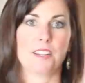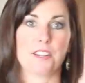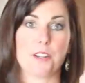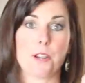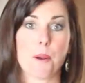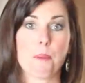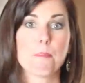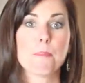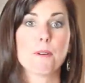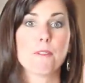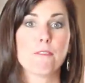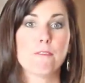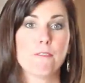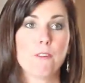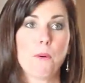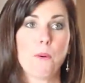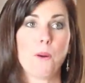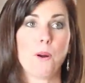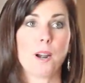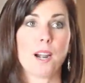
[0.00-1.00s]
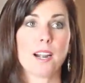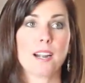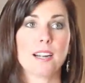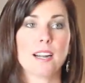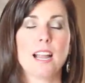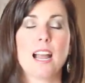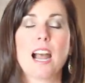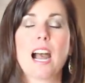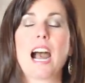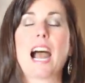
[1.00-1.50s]
Number four,
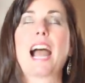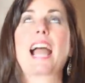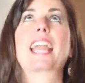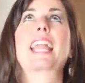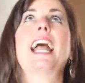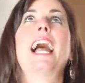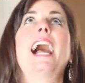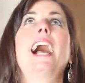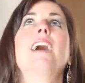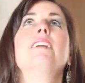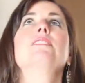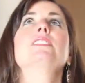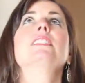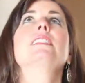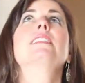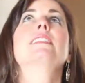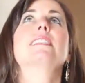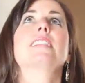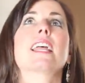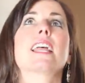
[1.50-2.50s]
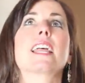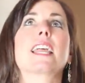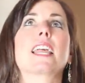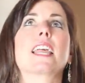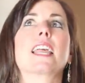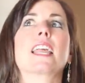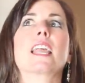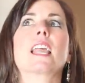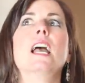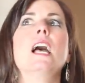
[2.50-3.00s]
I have to
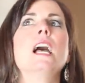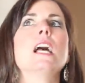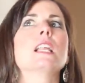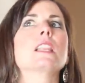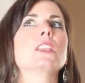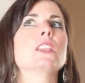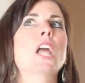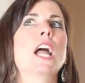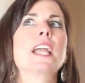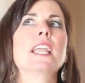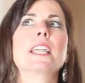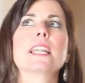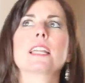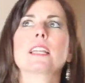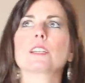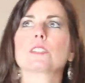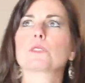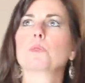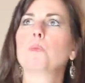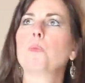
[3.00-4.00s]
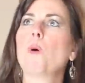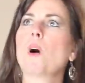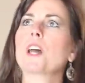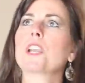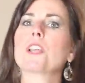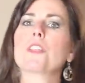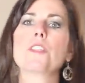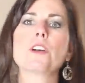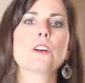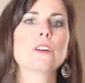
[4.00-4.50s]
say, lighting is
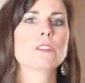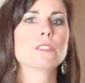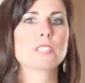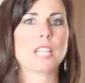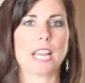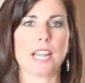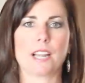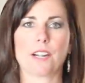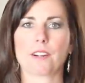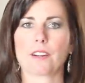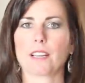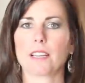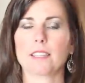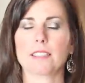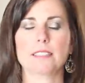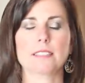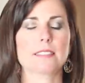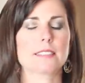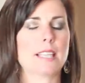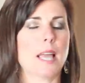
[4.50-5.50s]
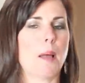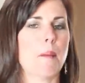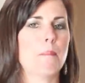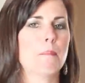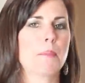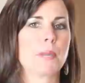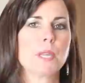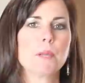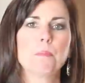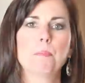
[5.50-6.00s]
one of those areas that
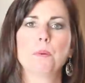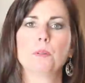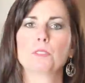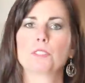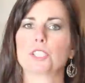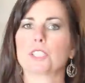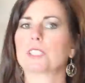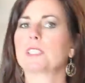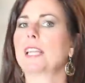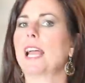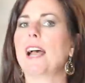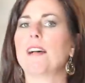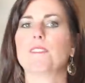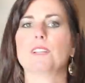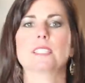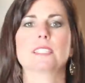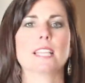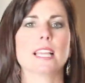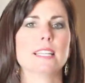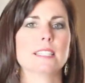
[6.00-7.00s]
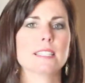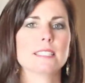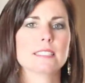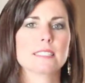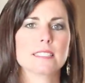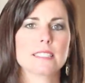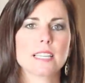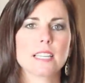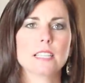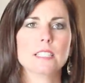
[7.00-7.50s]
people just have a
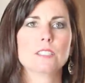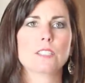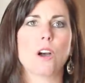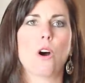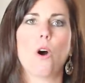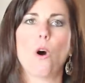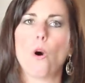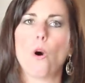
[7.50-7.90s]
tendency to